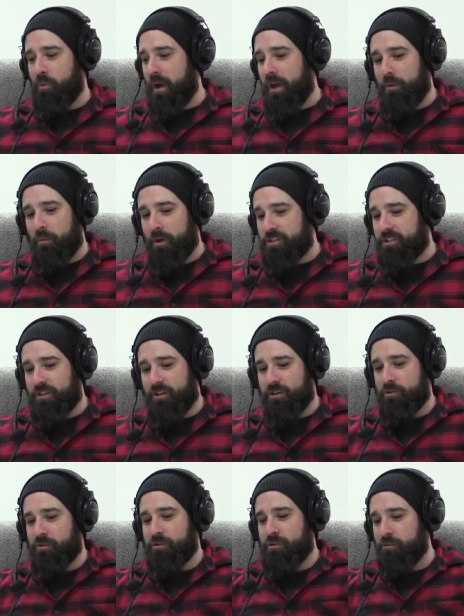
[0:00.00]
works, you know,
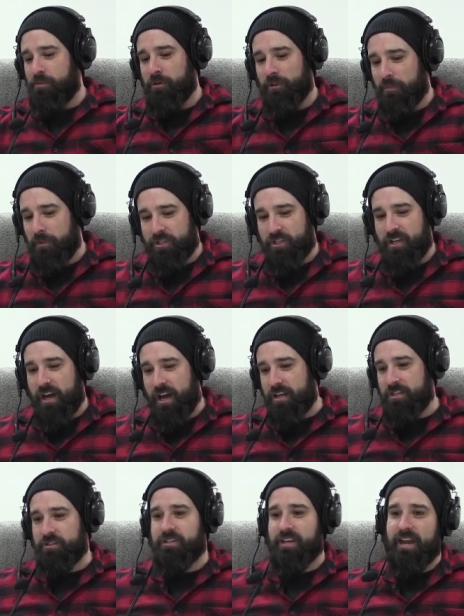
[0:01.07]
you'll pull a bunch of cards.
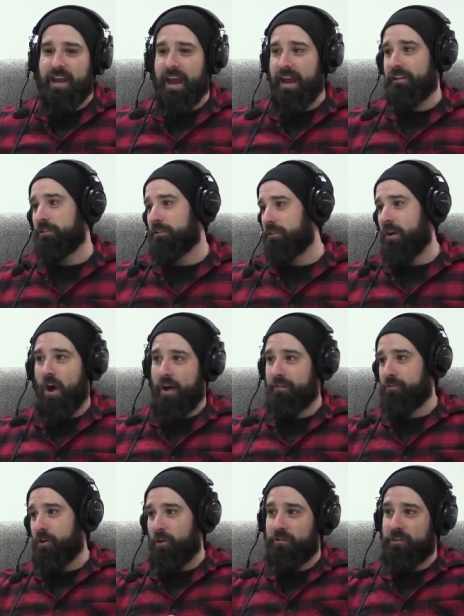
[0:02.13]
You say, hey, look, I've
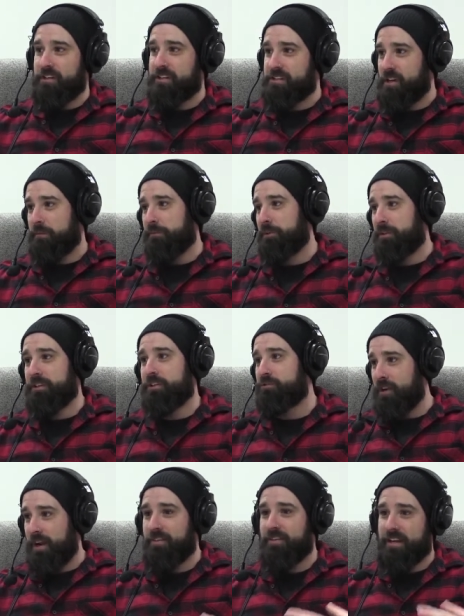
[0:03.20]
got this. I'm looking to
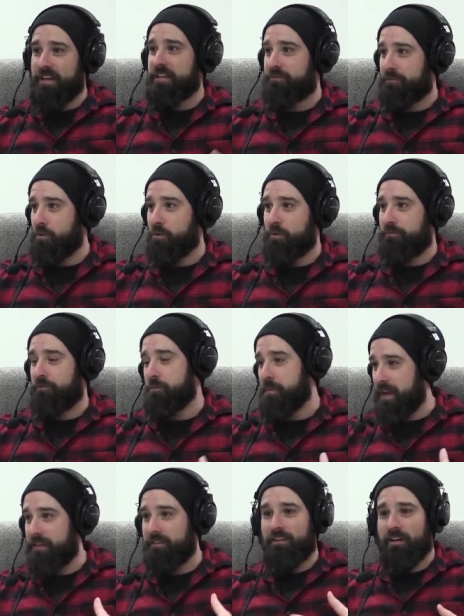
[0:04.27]
trade these for
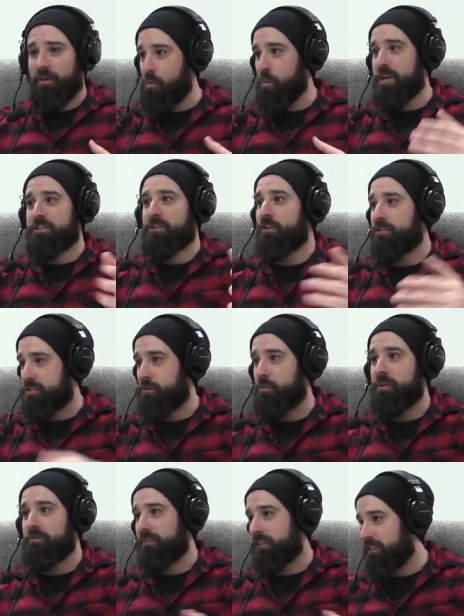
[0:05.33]
me, like a West Coast
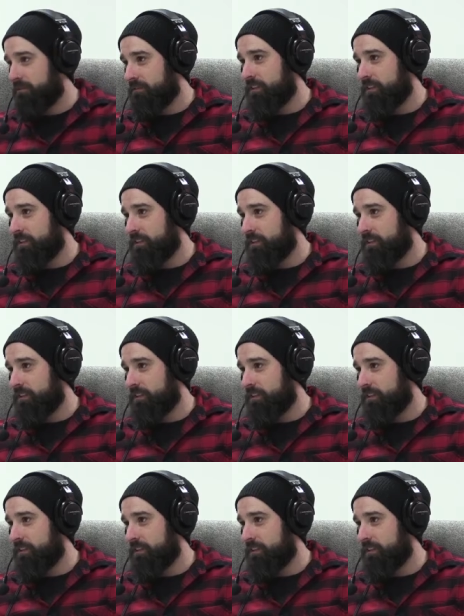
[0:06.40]
equivalent. Yeah. You